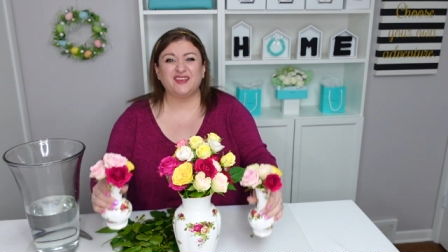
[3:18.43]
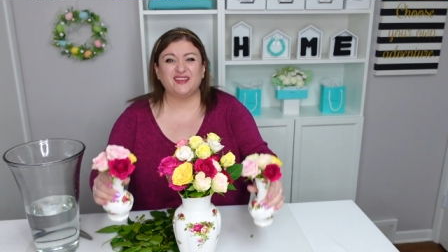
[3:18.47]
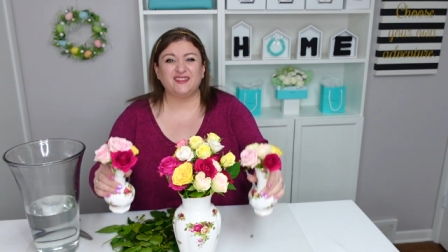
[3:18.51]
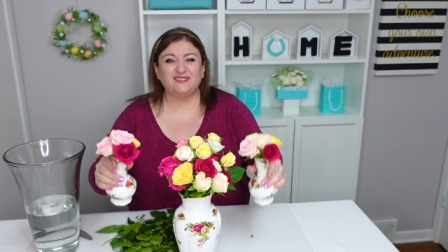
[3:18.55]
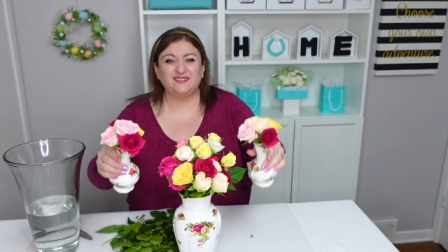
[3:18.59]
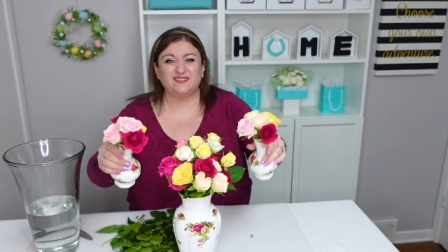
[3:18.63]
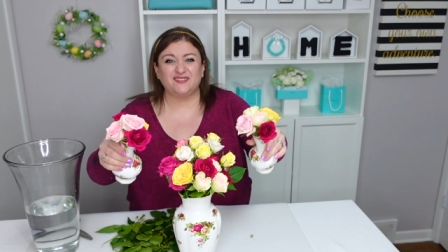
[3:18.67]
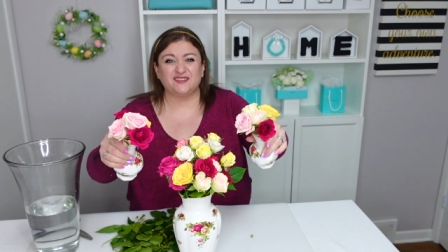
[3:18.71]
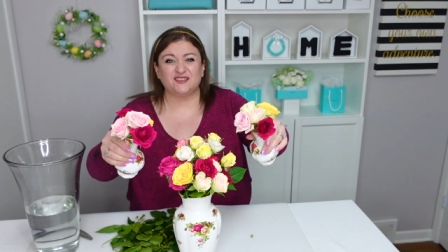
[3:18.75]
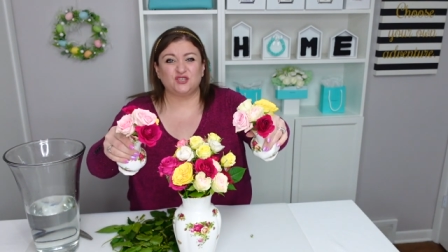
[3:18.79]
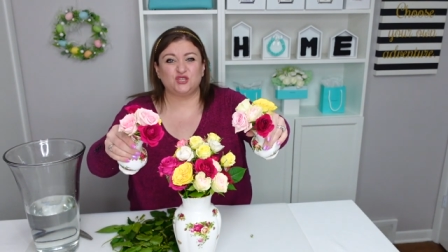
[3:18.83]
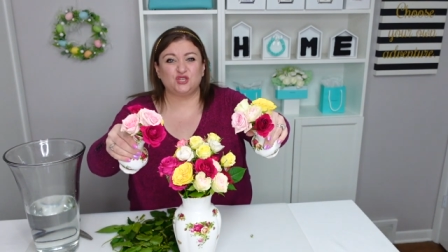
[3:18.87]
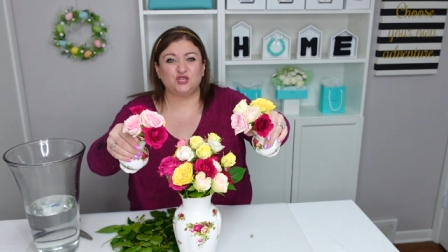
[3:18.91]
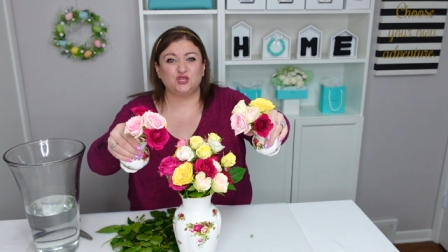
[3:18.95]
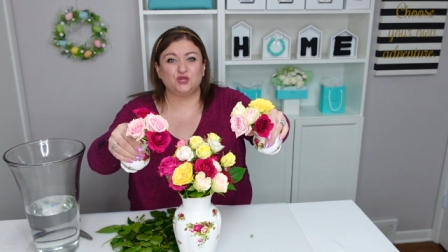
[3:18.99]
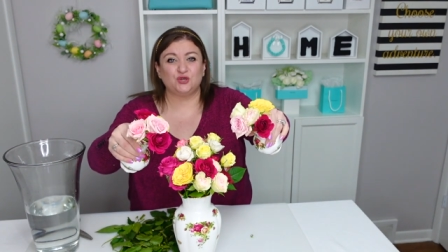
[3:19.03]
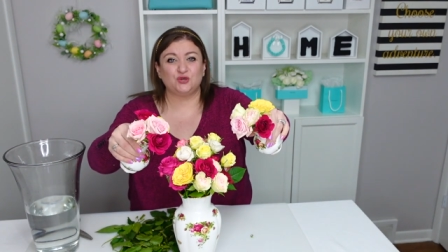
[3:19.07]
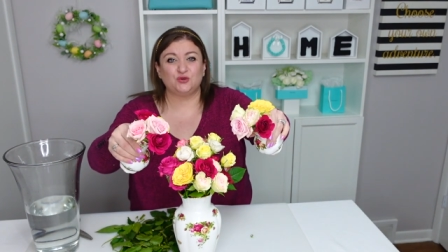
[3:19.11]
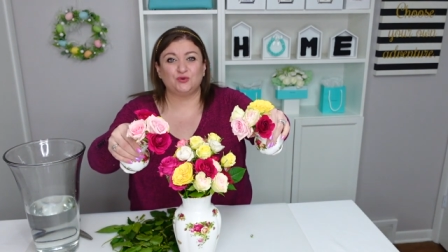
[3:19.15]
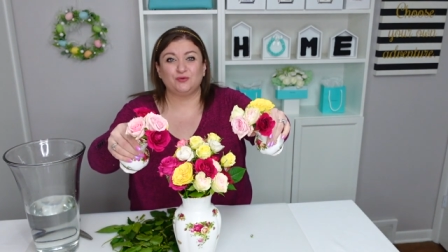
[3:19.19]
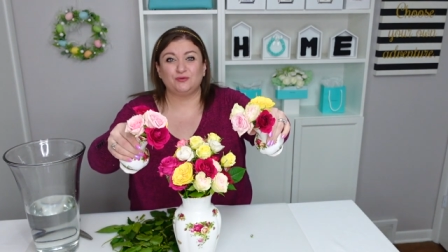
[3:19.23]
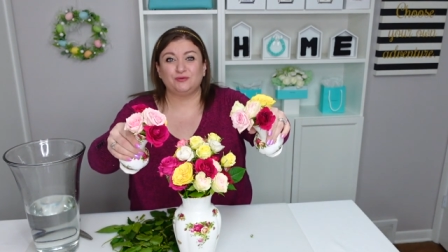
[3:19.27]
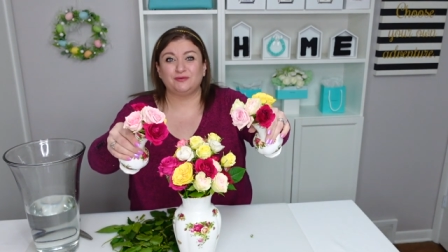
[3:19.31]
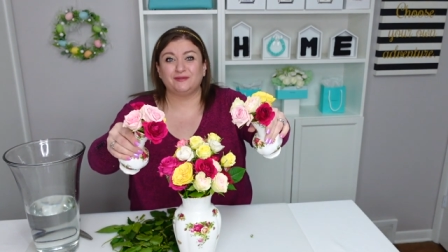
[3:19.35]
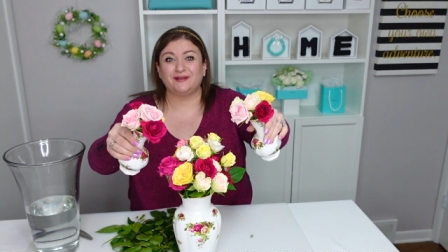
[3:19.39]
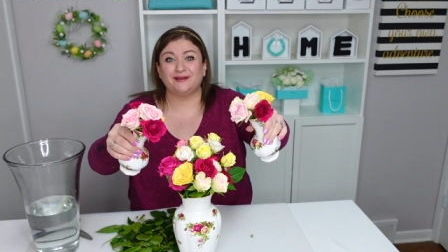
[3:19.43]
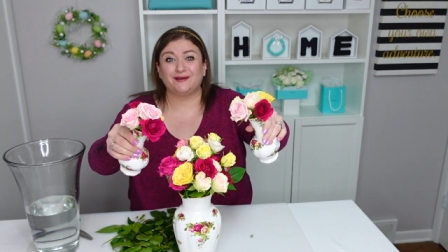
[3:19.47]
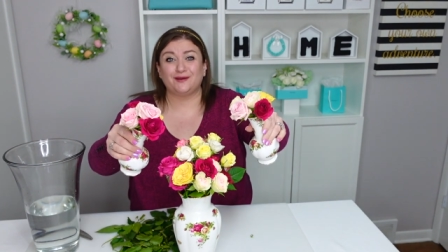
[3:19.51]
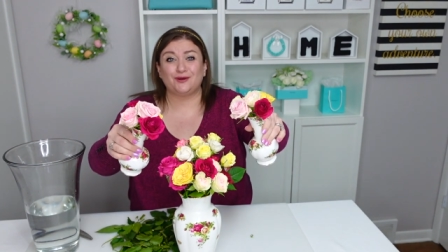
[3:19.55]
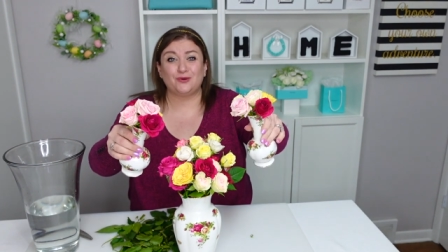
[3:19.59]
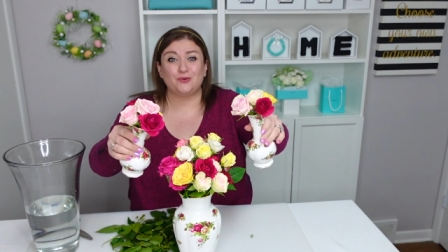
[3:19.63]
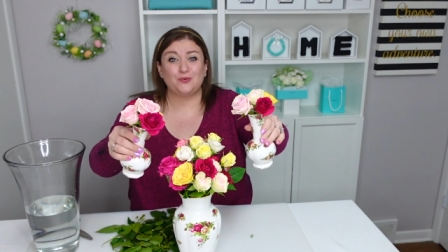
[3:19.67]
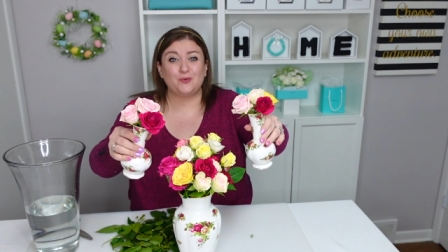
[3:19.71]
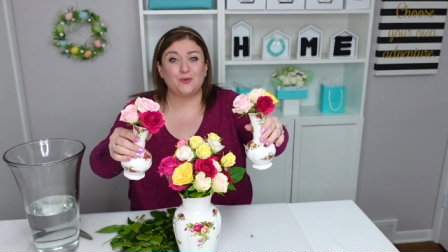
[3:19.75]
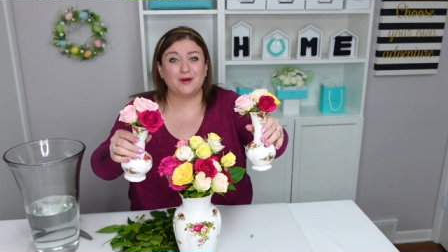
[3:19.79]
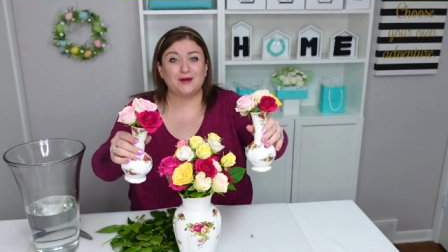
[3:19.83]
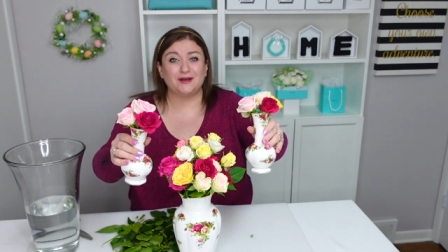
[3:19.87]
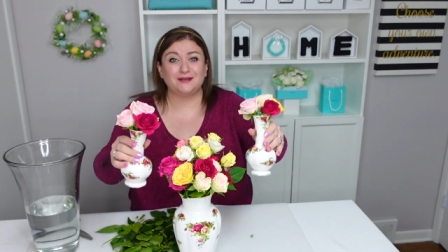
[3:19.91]
then the two
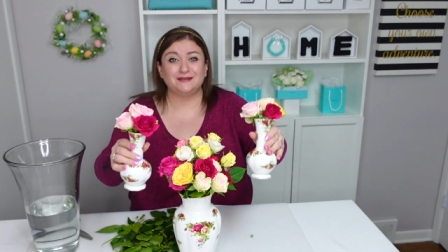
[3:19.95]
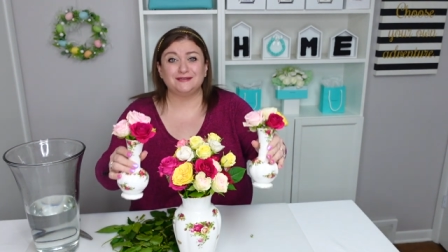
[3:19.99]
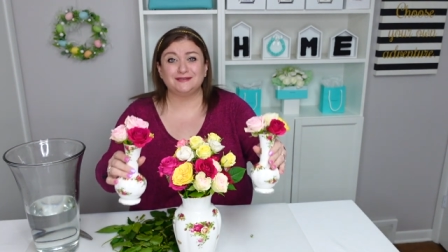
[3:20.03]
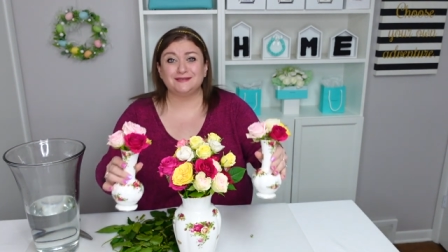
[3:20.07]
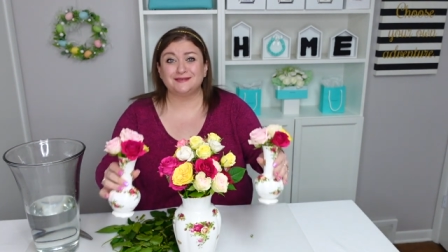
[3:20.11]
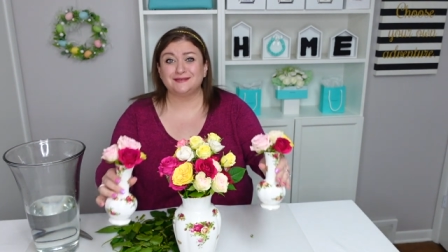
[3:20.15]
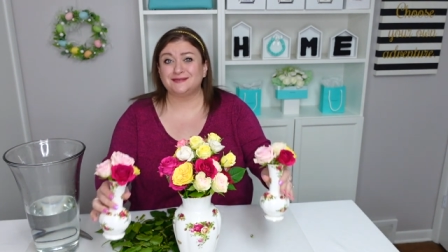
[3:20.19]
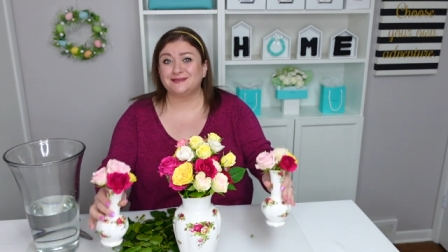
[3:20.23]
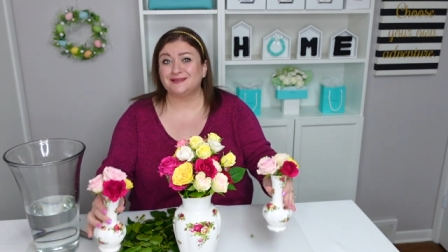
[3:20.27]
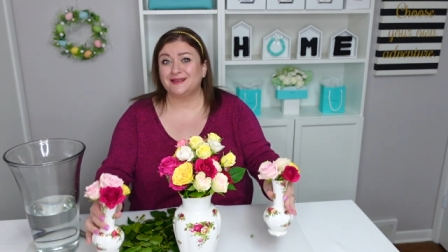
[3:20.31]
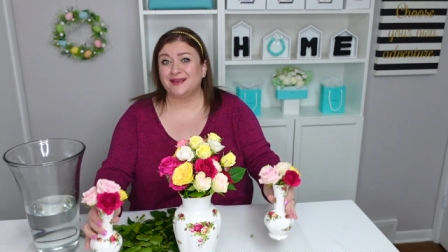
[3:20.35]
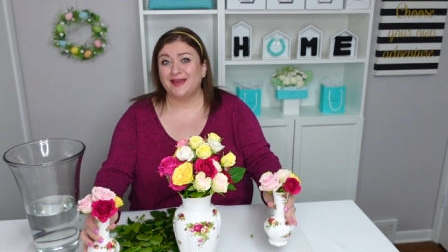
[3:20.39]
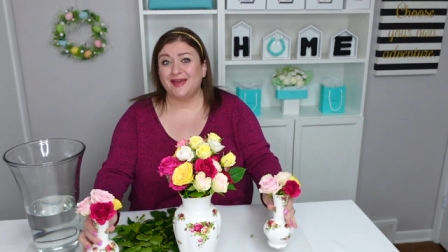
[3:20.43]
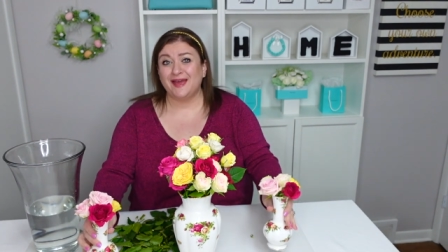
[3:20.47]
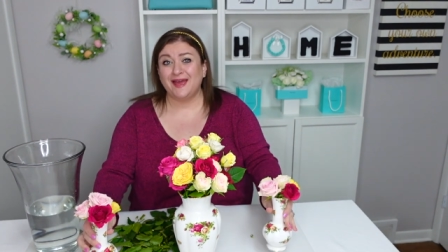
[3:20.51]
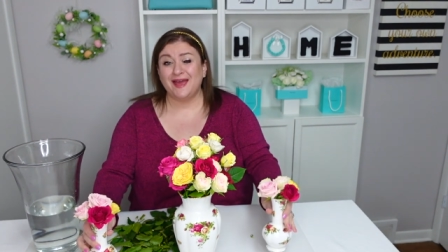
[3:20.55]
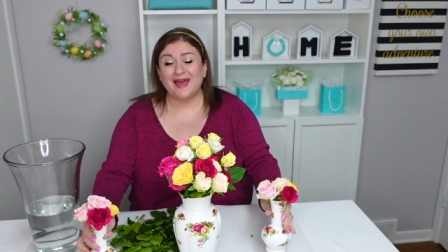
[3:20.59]
little ones.